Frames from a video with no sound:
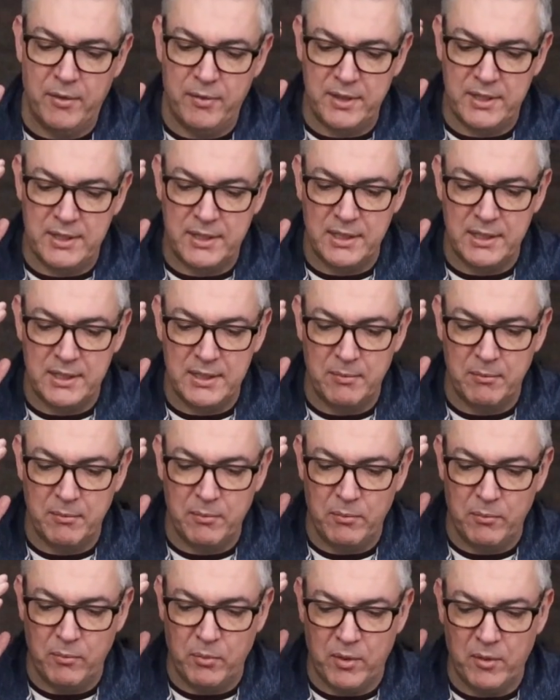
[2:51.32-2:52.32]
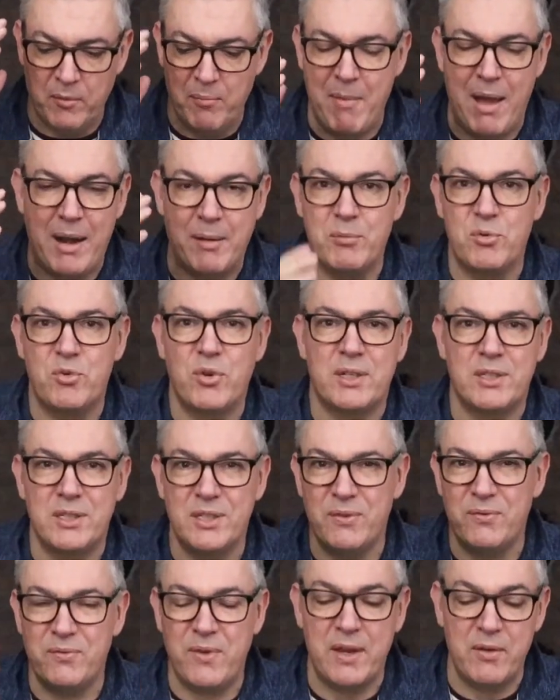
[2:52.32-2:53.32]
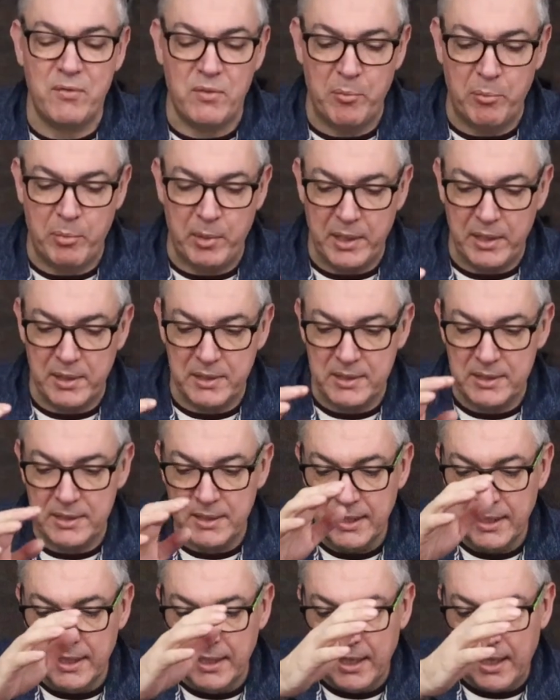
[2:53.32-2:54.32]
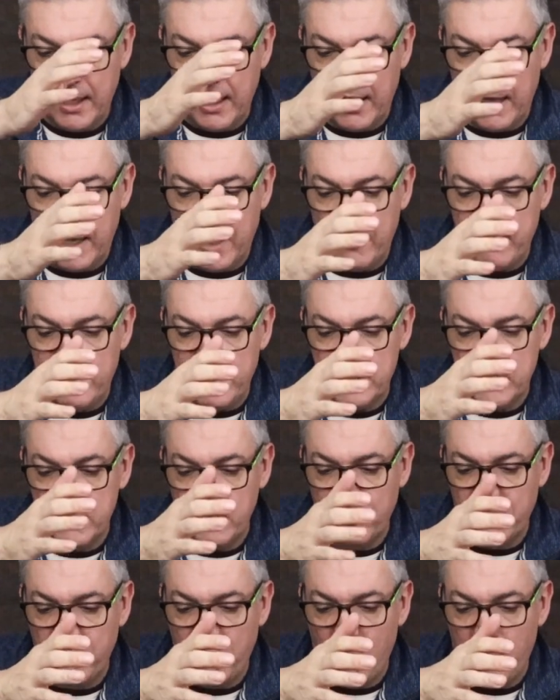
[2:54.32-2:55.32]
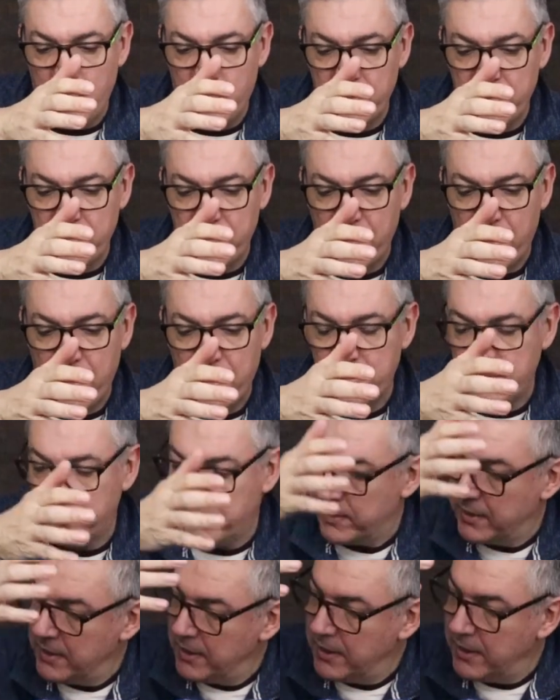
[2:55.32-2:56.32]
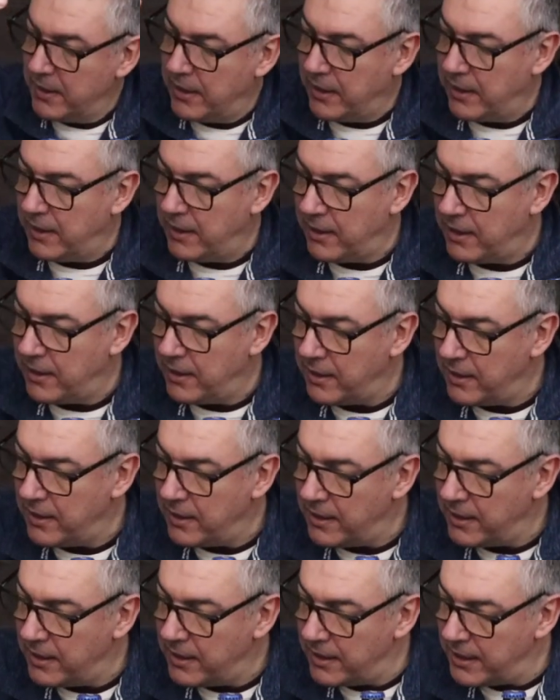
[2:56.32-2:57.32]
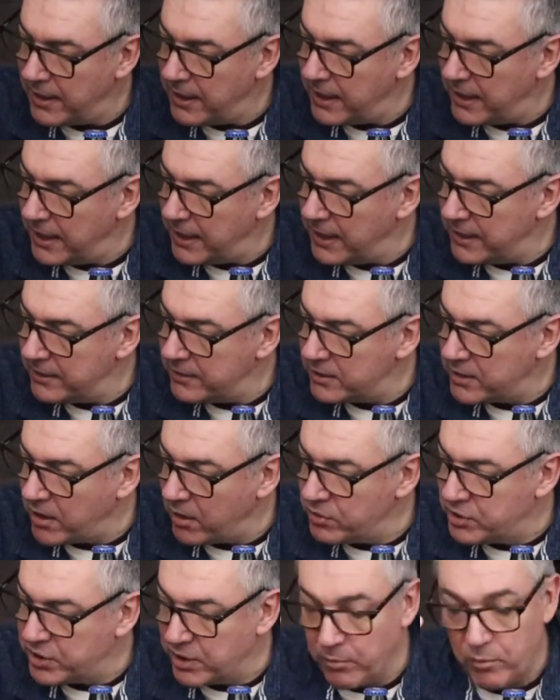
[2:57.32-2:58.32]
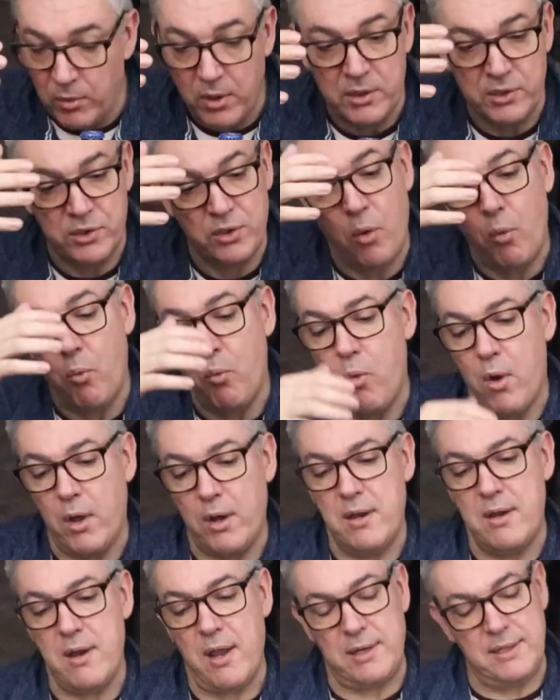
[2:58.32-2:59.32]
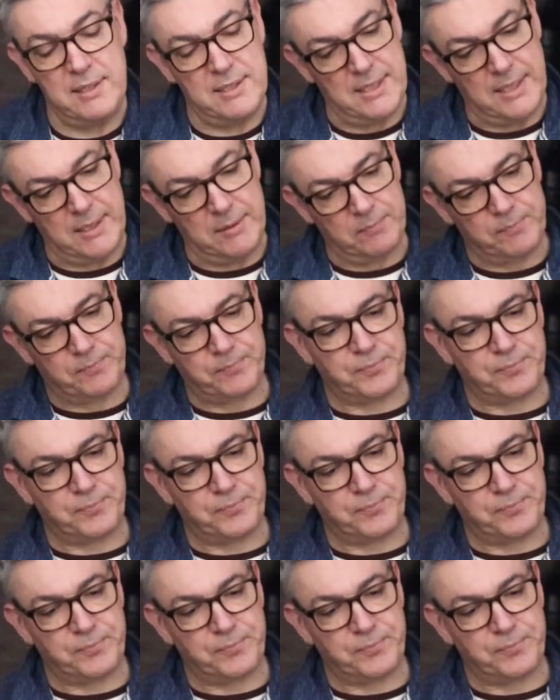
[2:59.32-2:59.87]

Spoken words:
This is one of Madam Director's favourite beers, and this is a 4.5. And the Ghost Ship was 190.